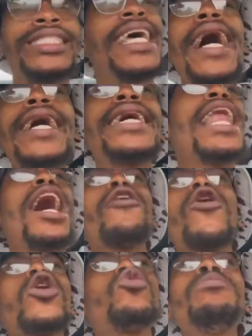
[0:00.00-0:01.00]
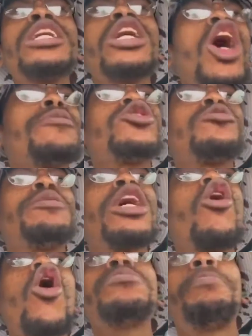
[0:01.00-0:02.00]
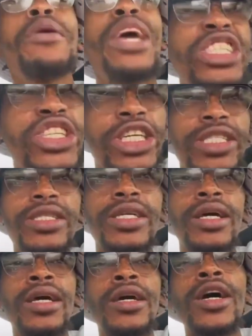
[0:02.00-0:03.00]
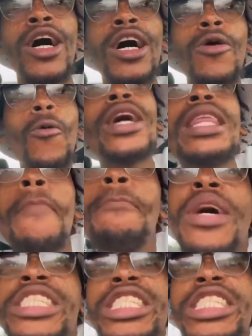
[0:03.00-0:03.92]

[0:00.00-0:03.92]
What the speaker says: Your dad allowed those women cops to be called bitches with a